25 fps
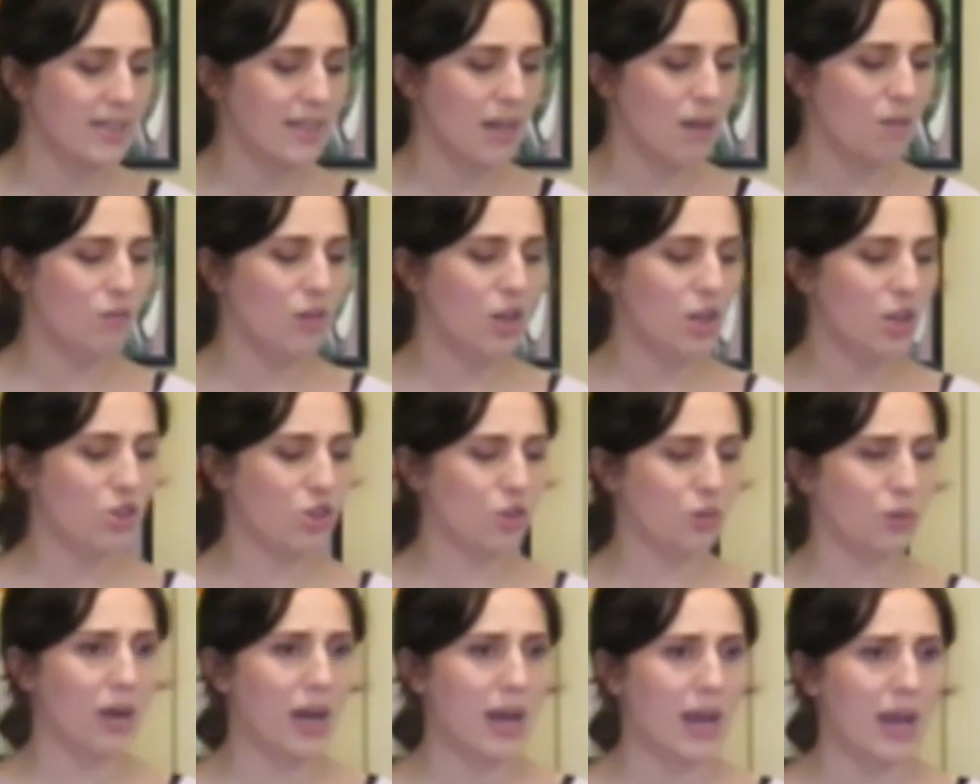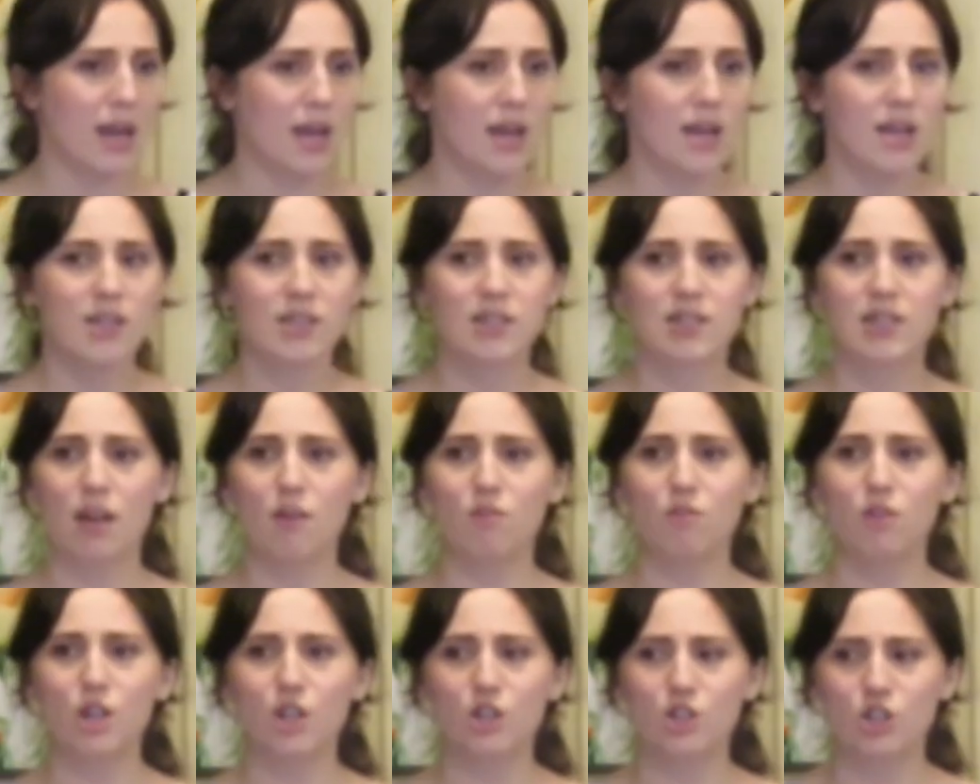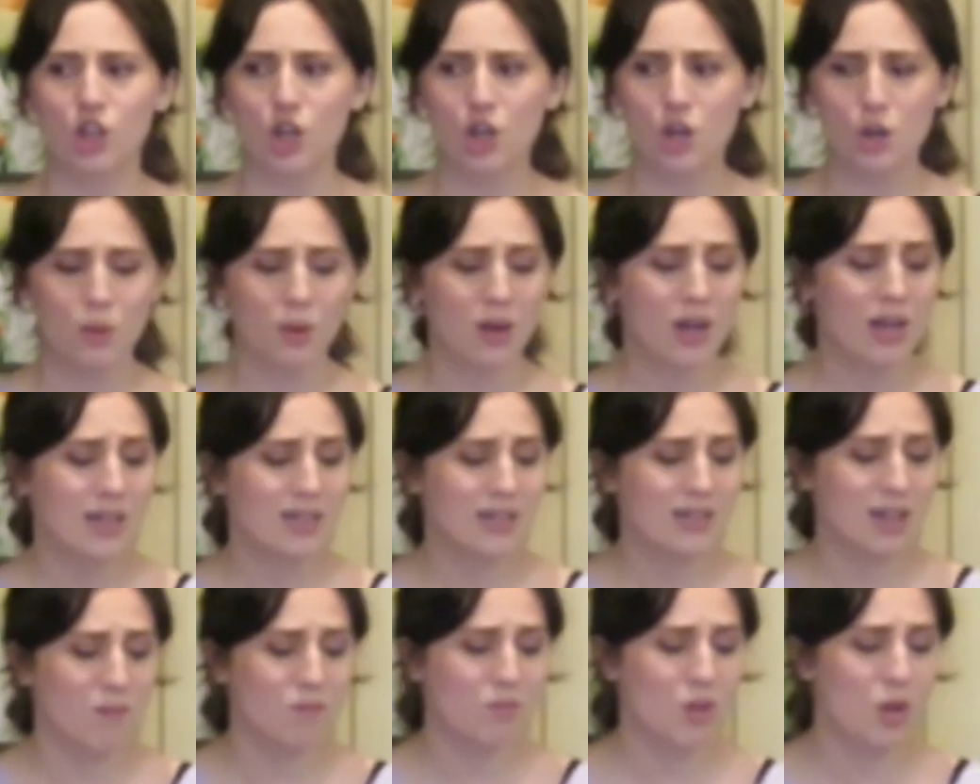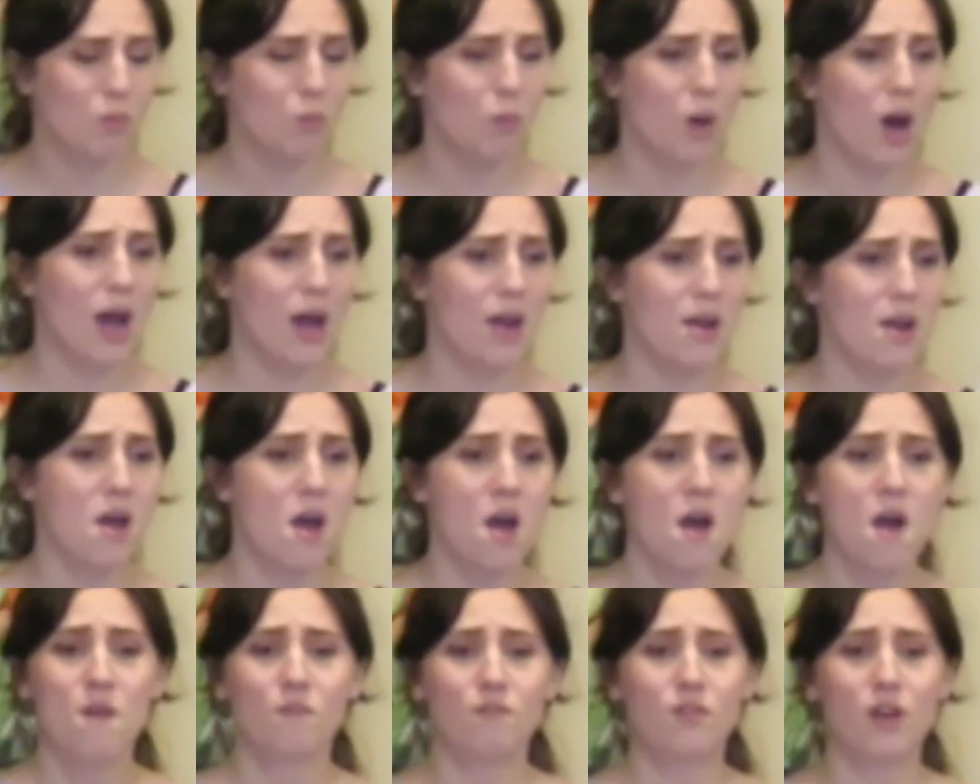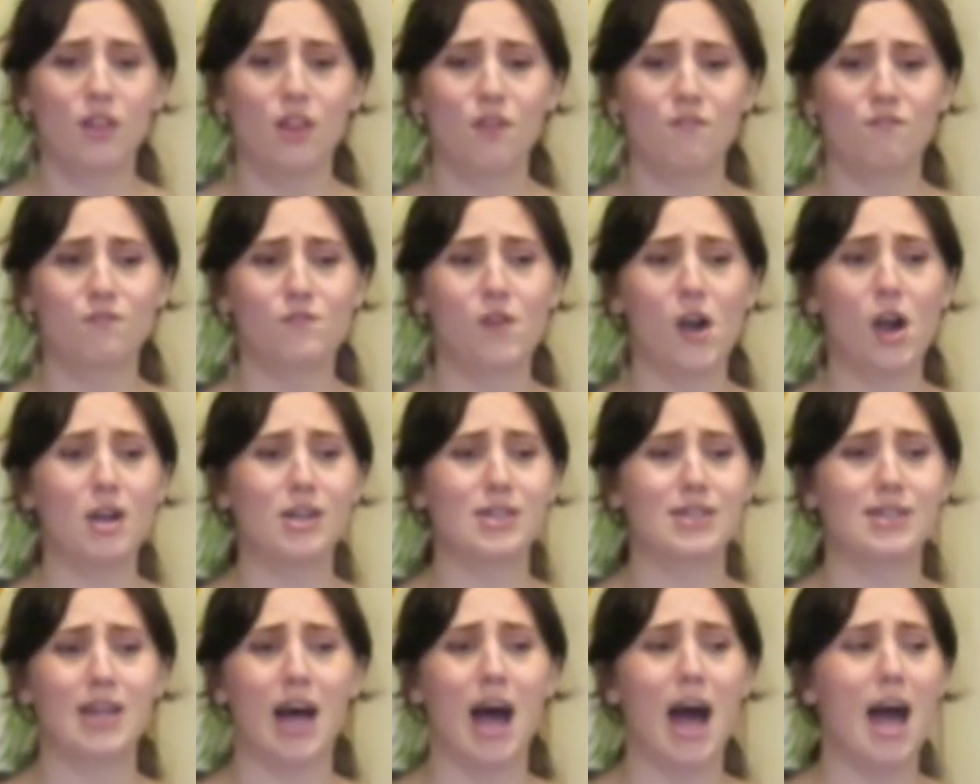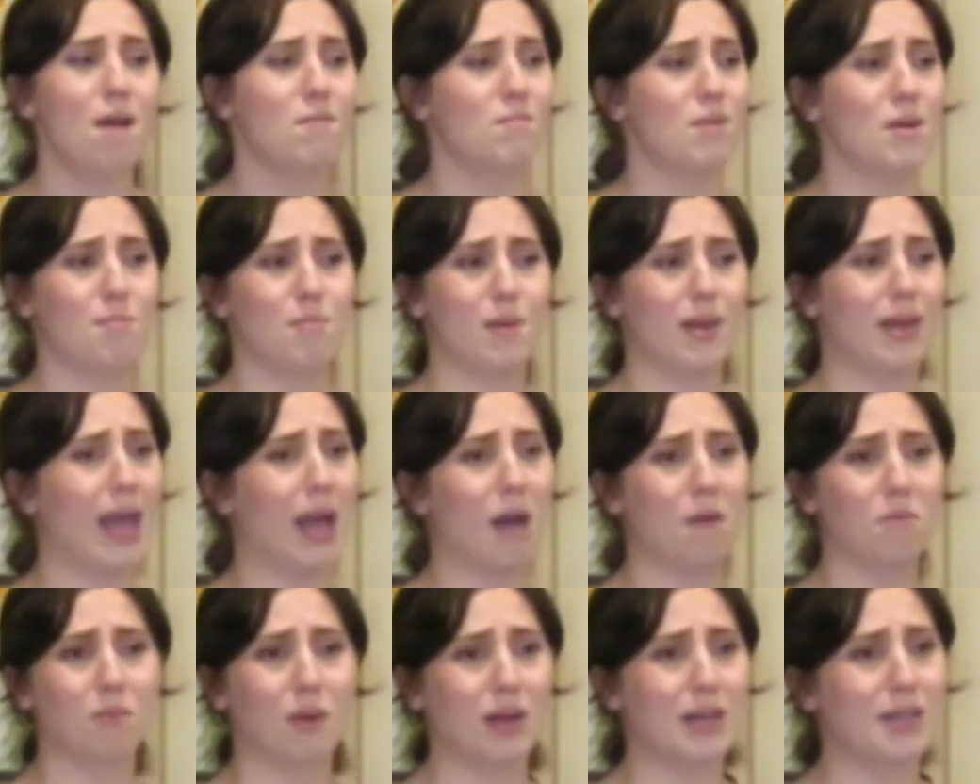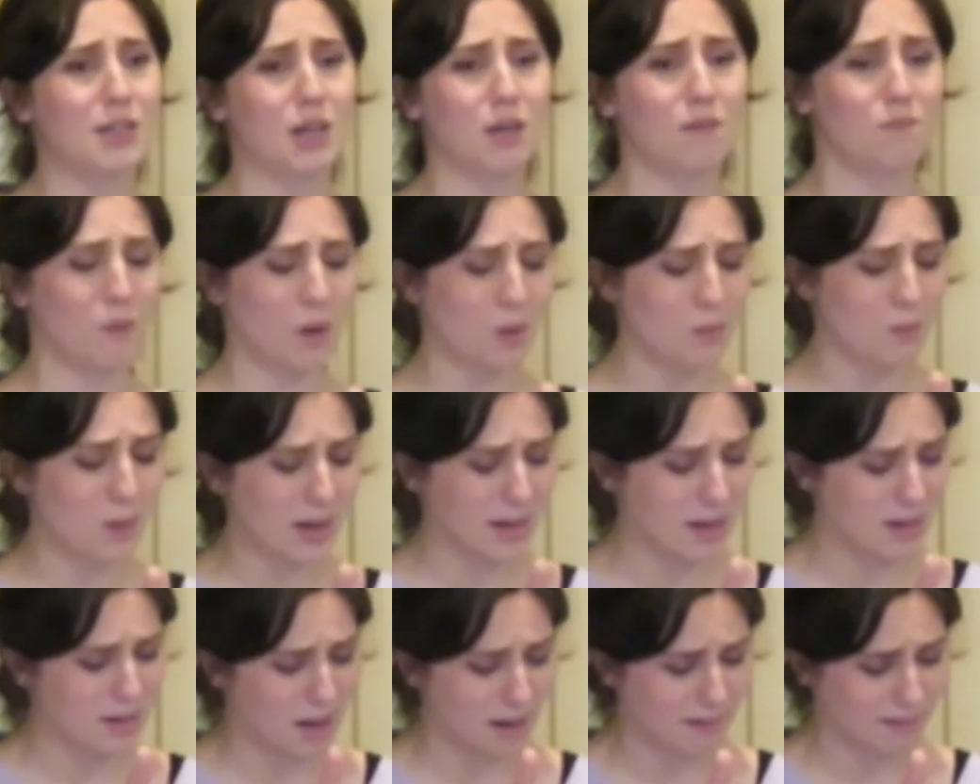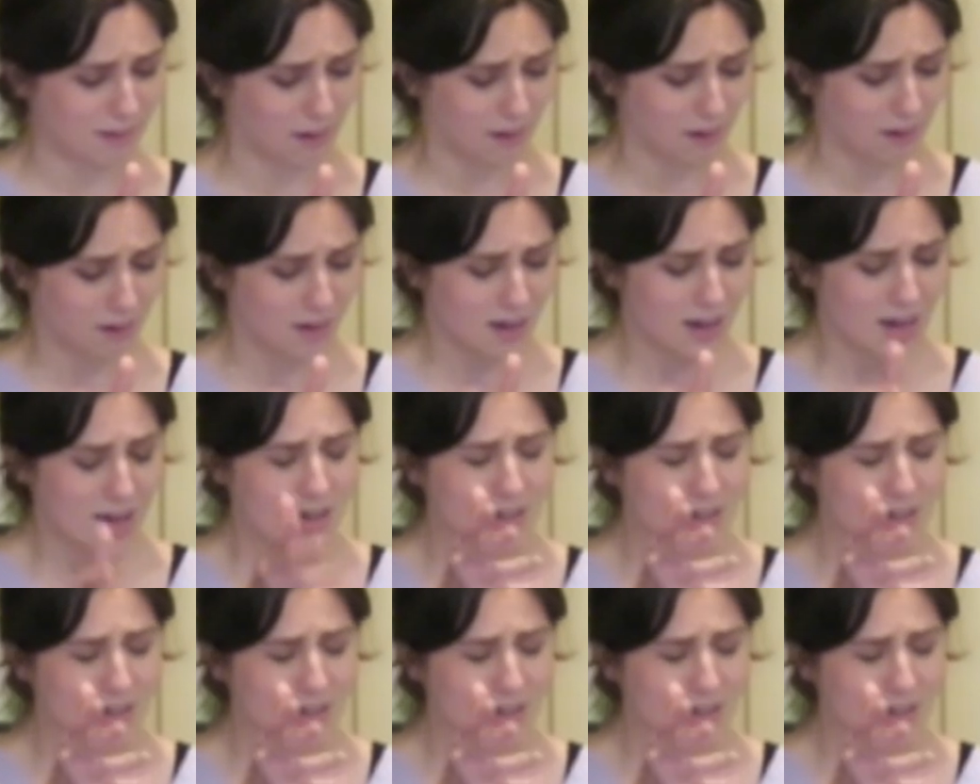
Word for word: 73, 72, 71, for the first time we began reaching for one another.